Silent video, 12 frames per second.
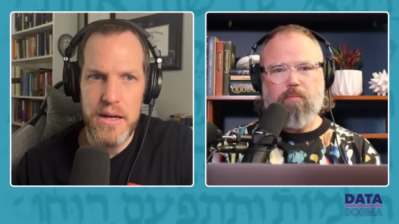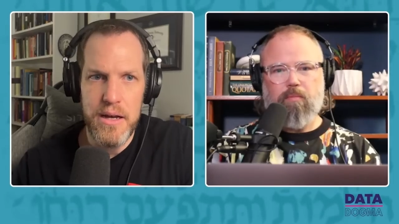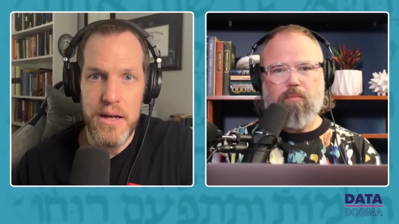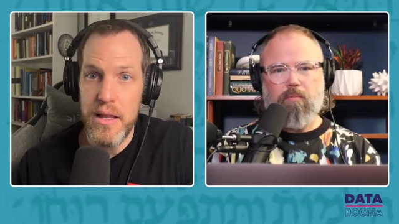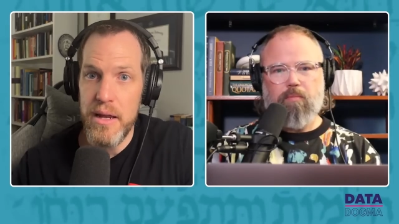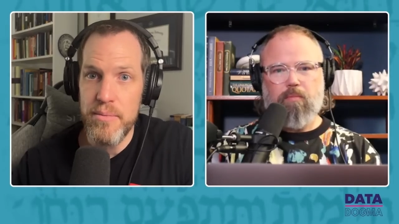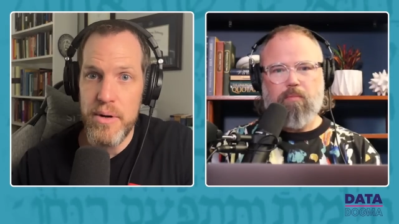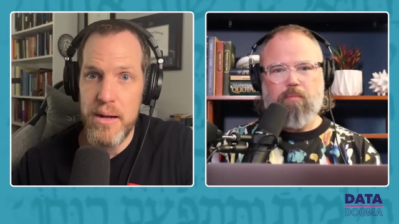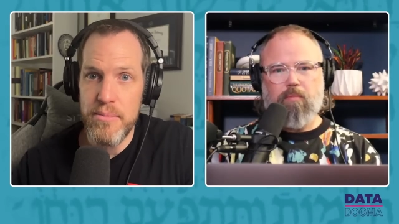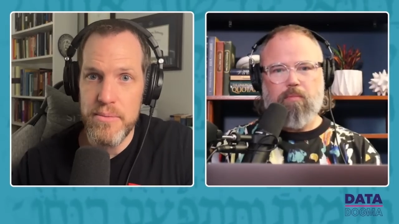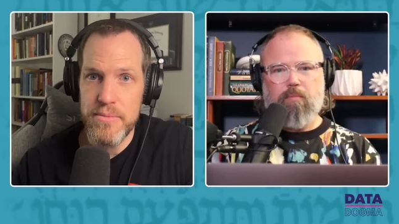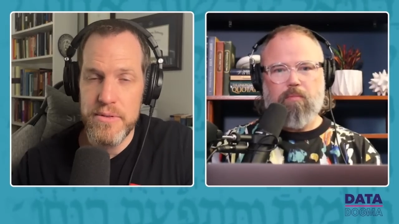Speaker 1: uh, a lot of
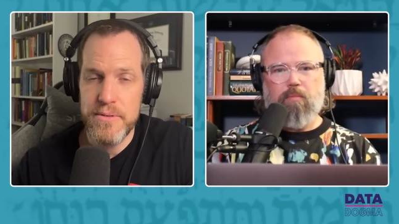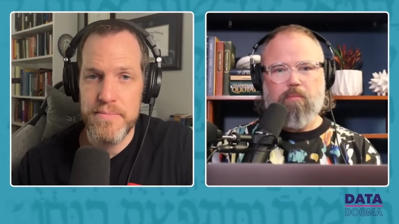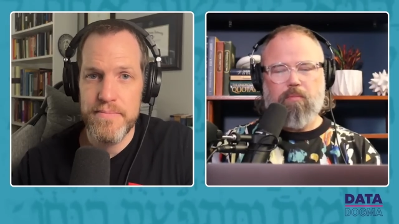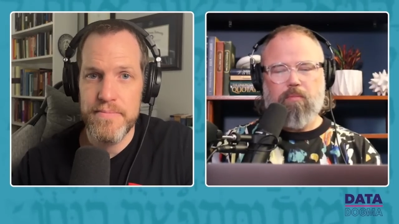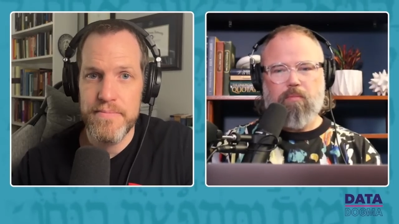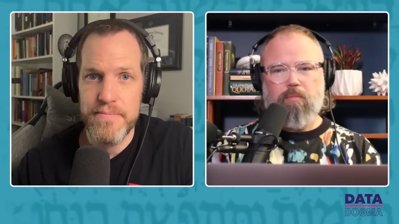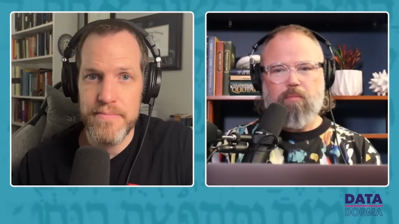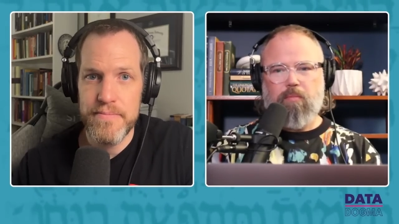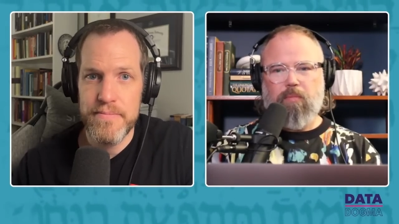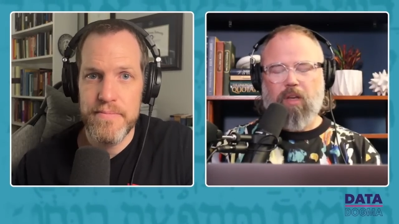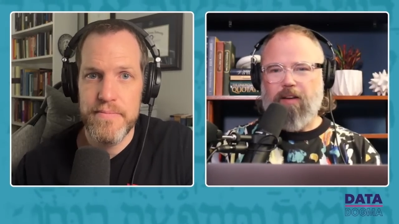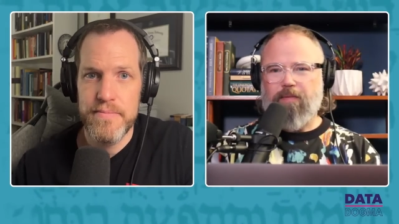problems.
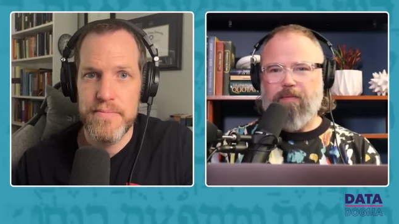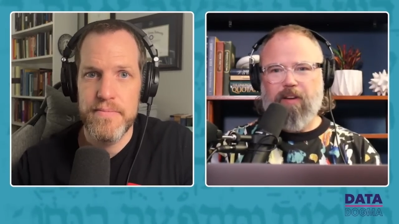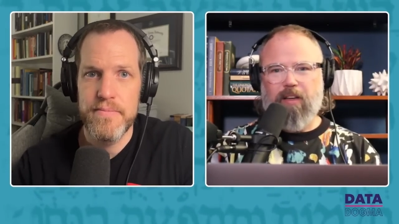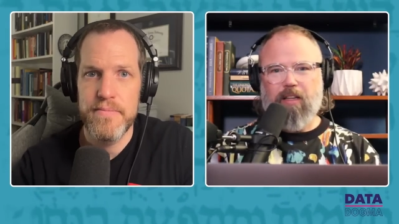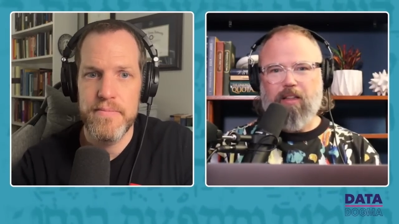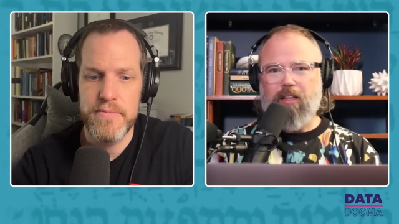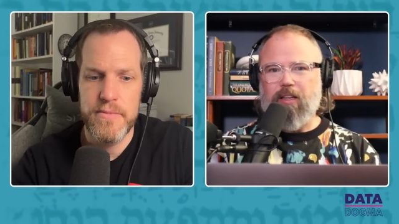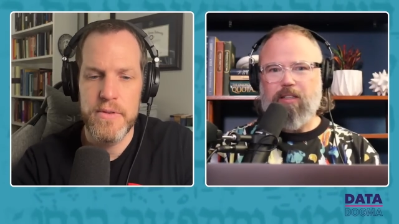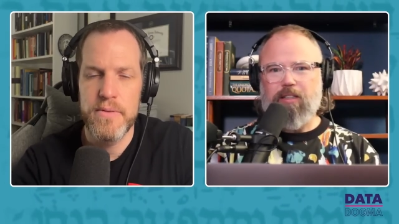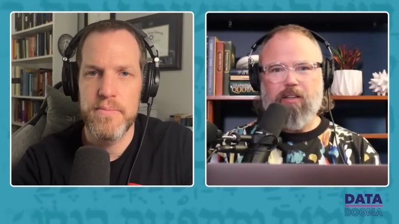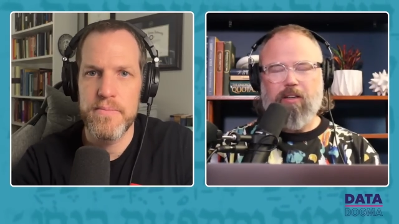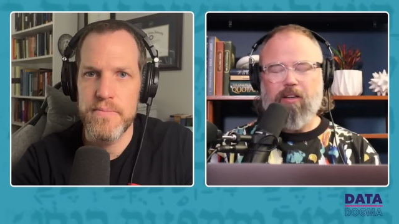
Speaker 2: I feel like the
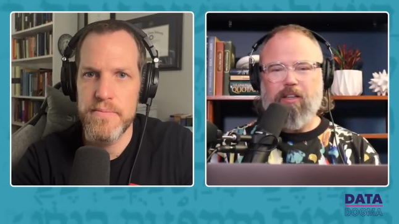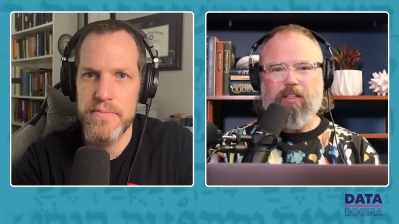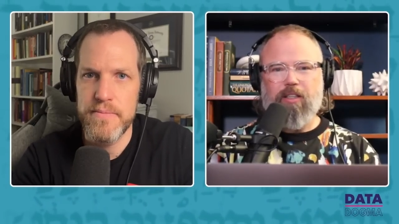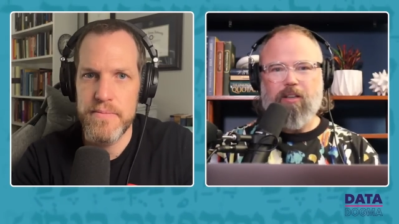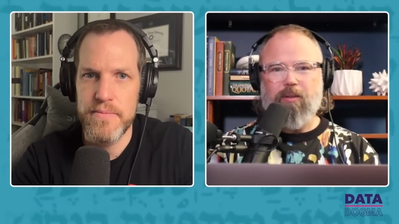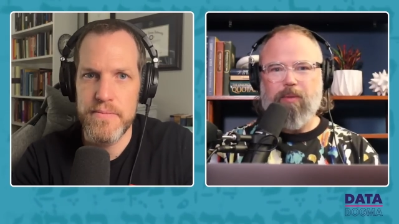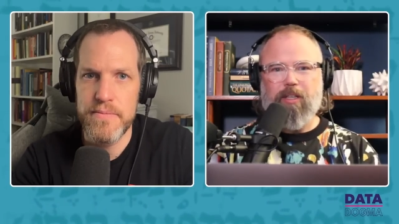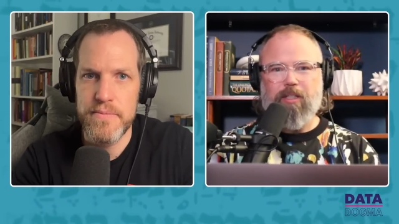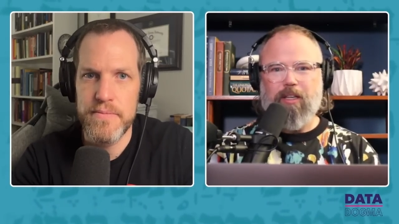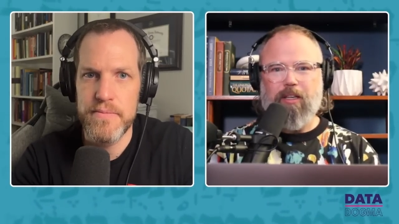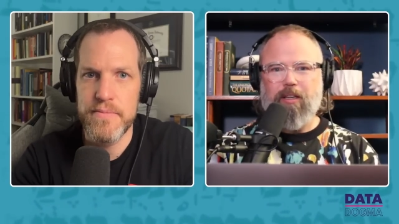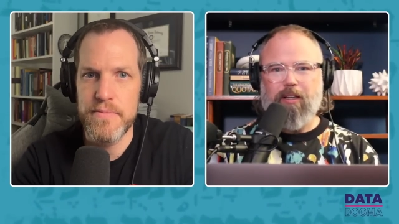next thing you're going to tell me
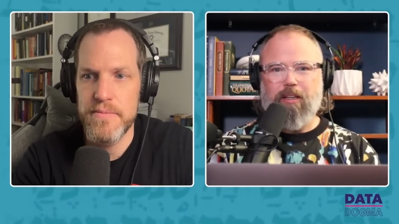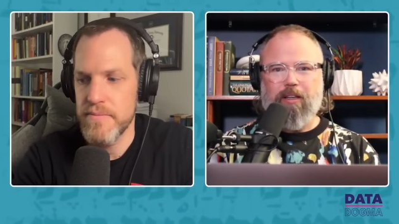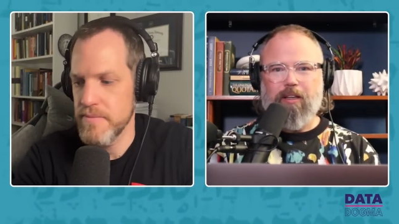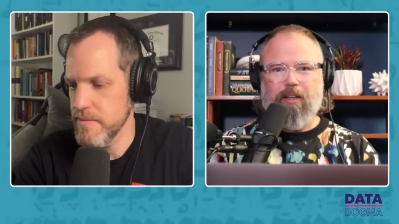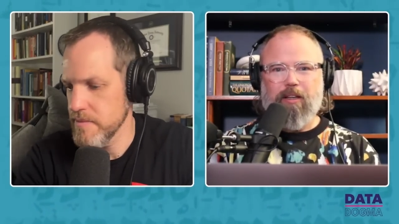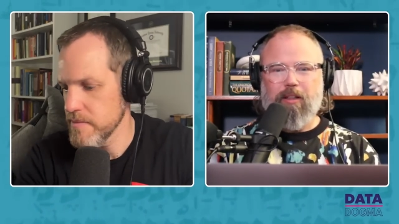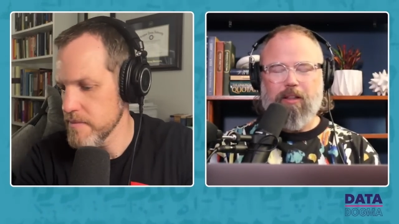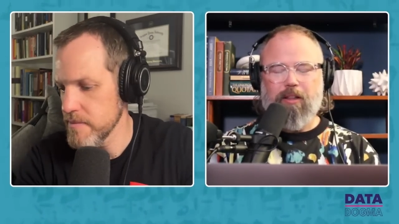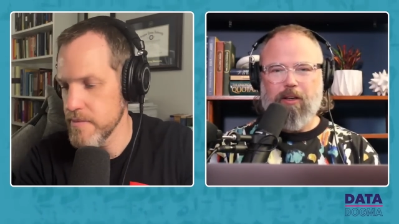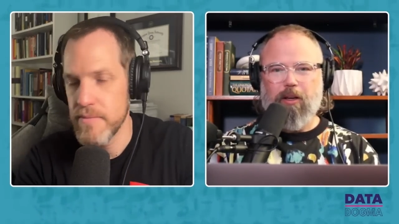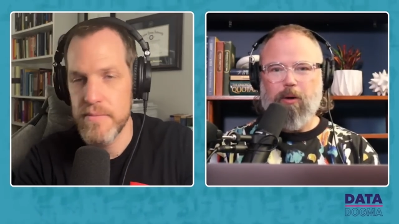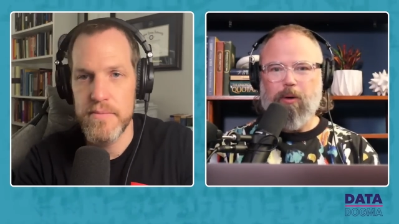is like
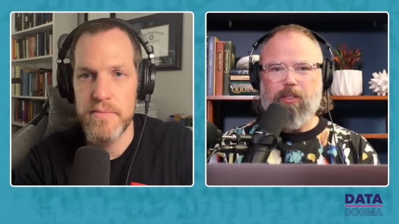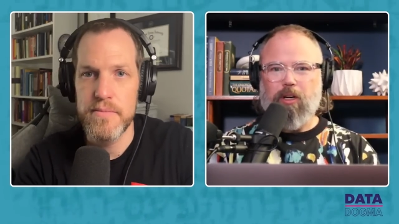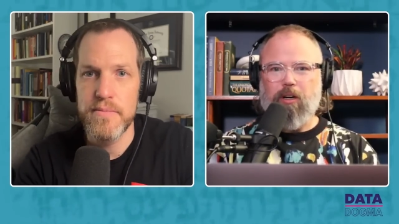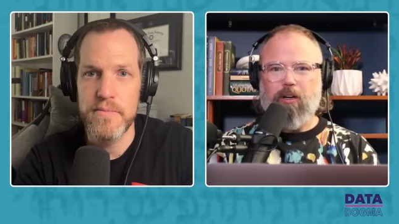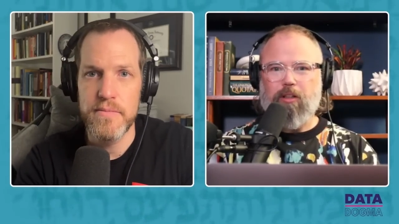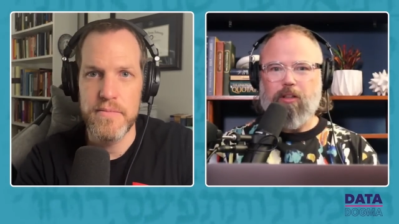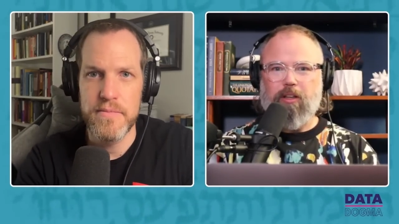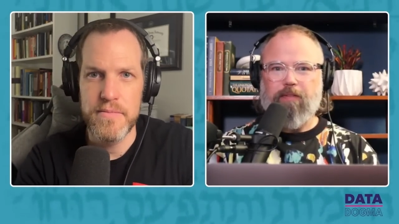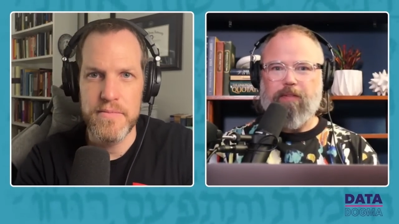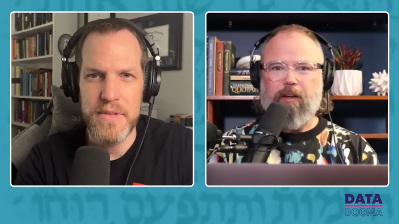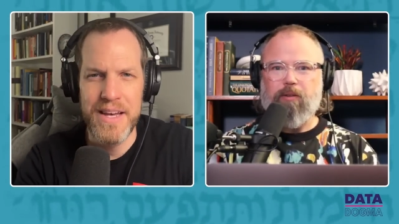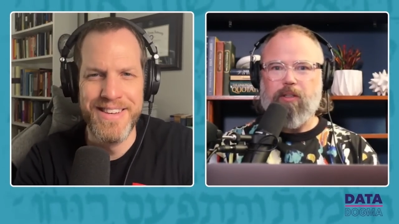the Noah's Ark that they
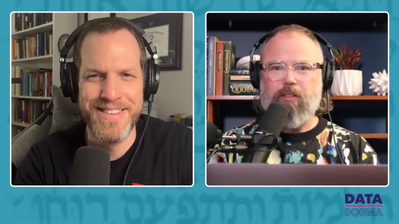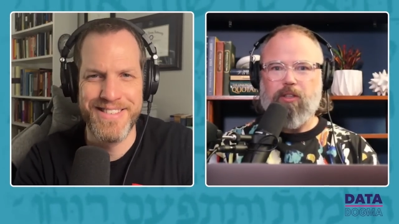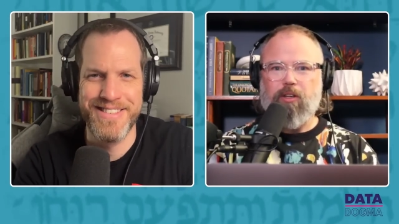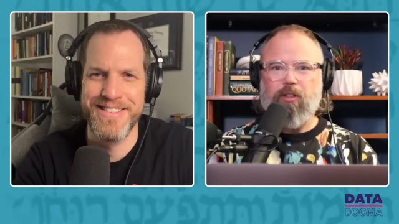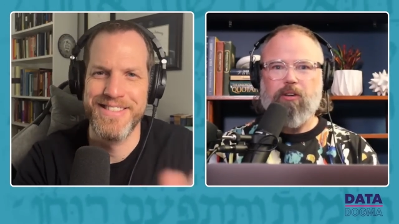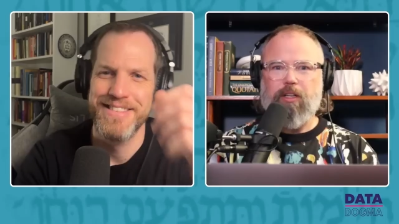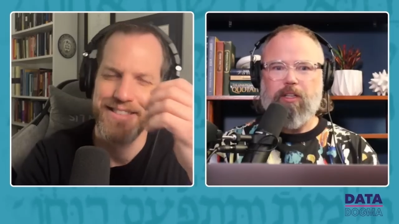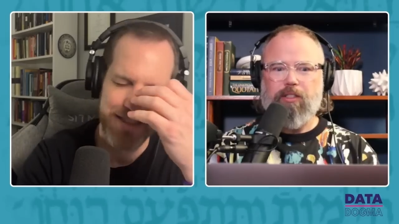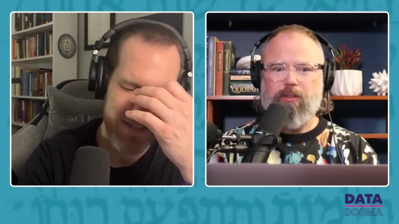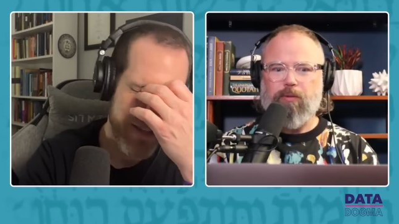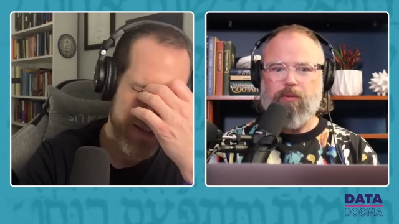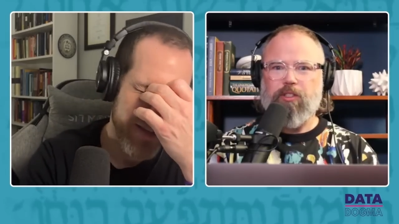found in Turkey
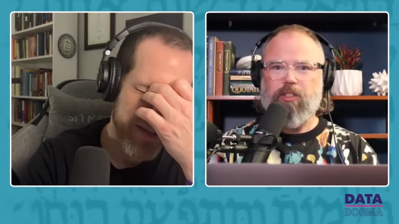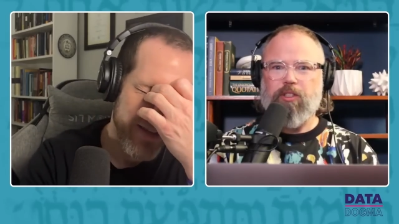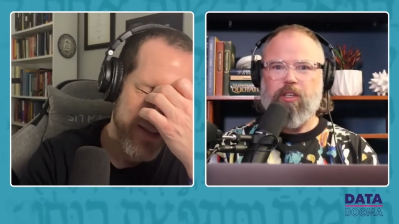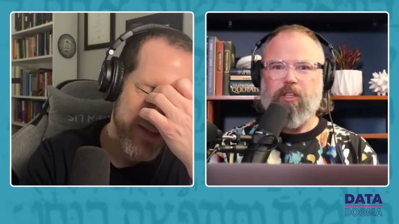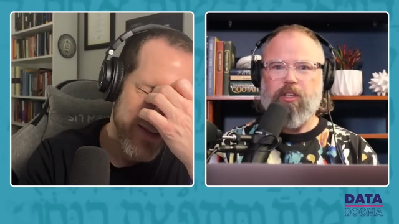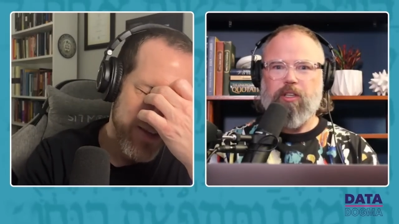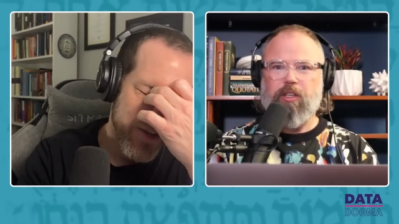isn't legitimate.